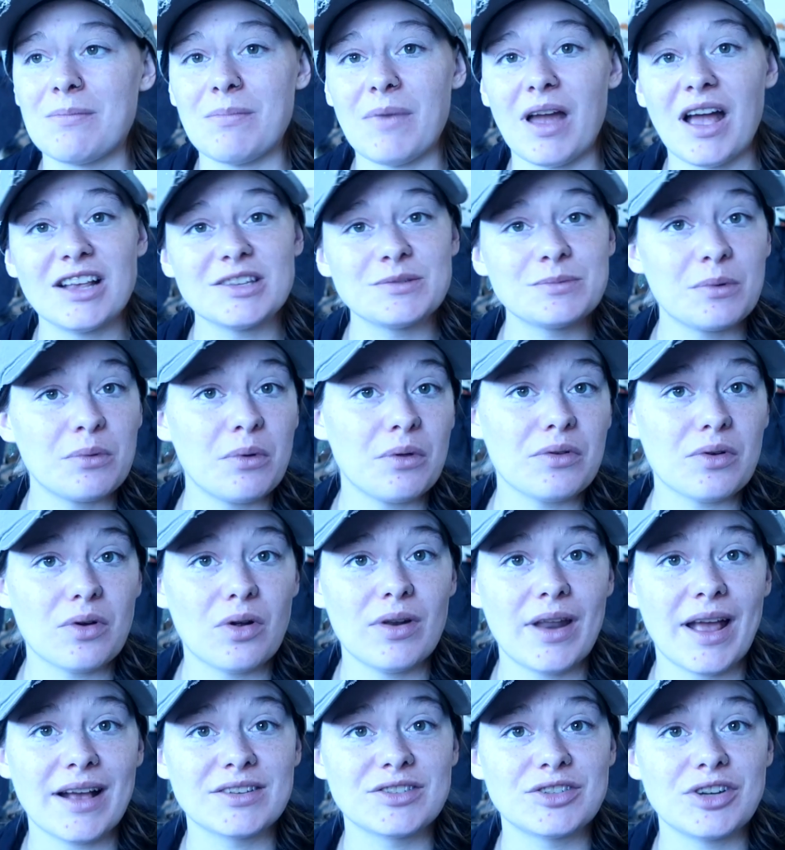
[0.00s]
My husband will
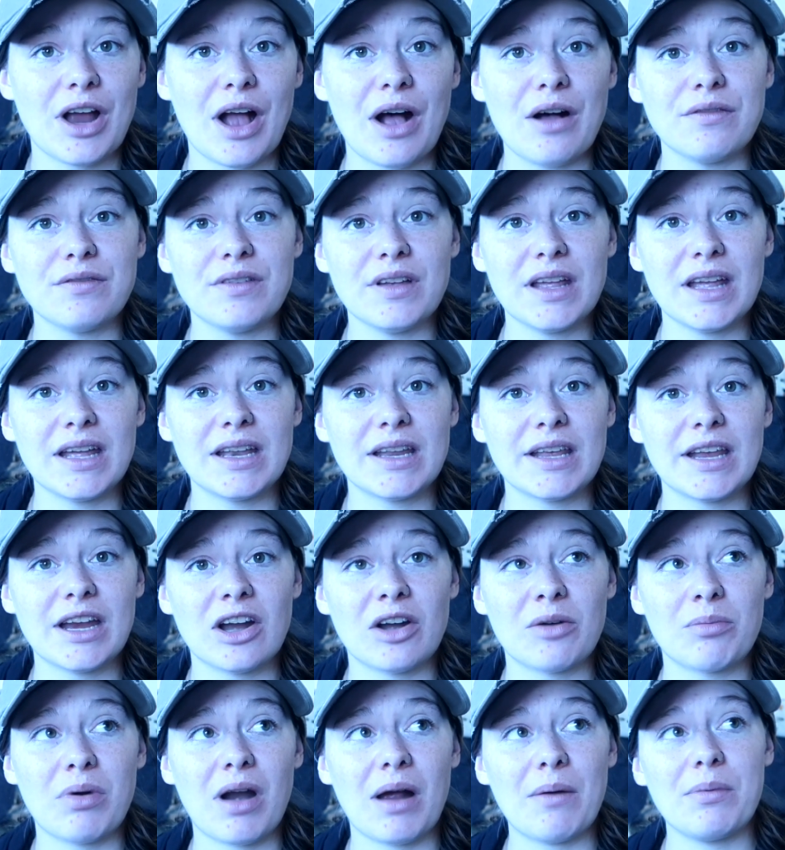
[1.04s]
throw an extra outfit in
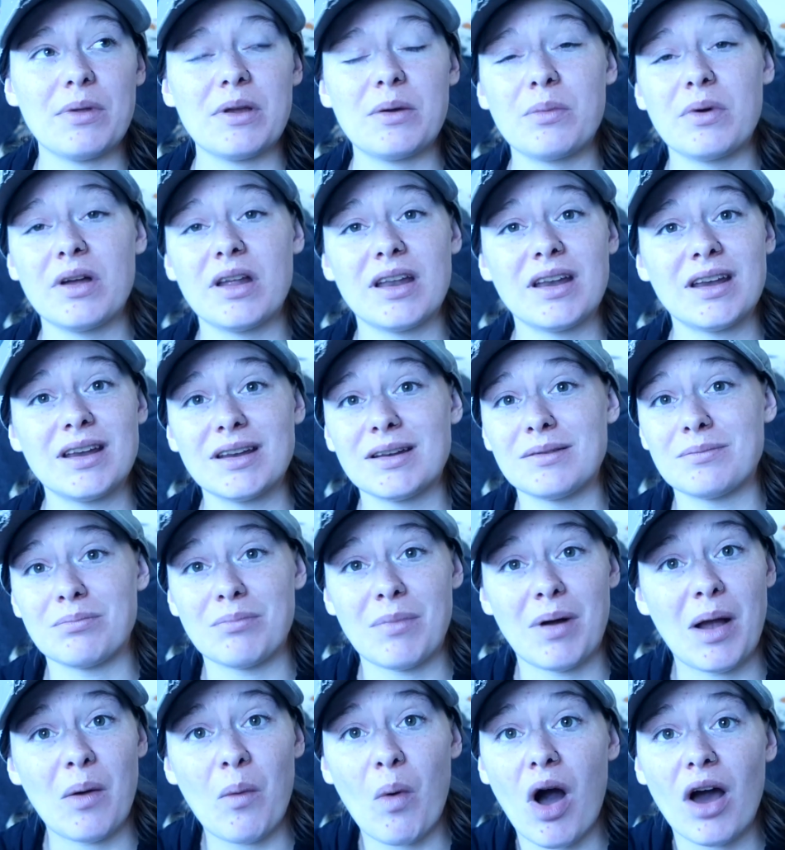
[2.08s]
here probably when
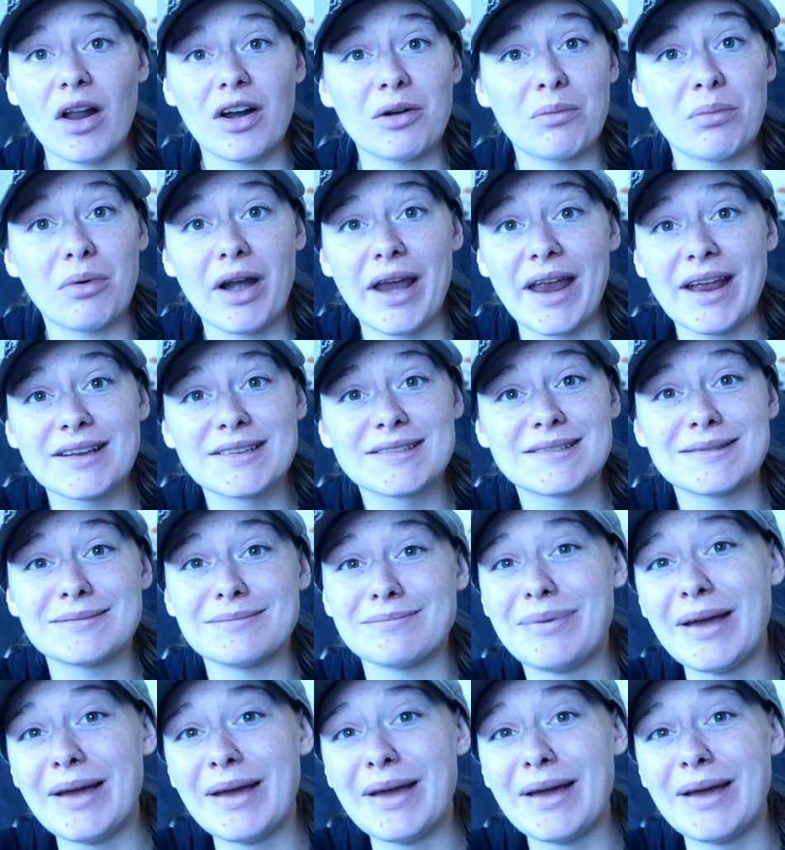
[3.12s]
my water breaks